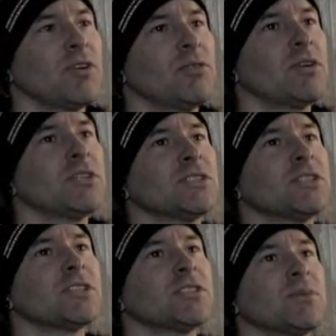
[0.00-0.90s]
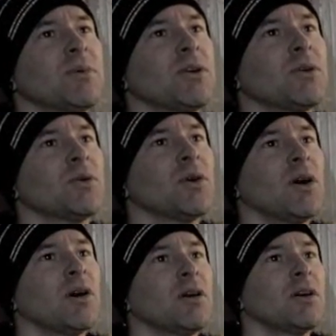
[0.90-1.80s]
I don't necessarily want
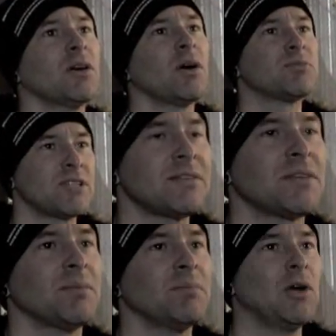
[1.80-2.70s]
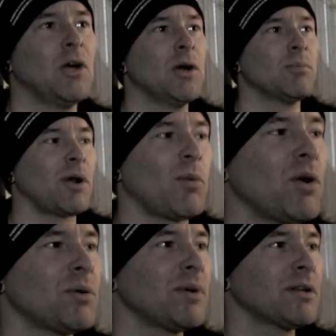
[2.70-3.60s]
to upset them, but I
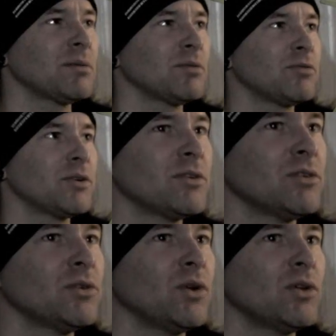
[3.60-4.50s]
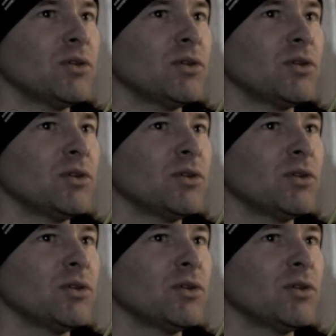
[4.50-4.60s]
want to make them feel a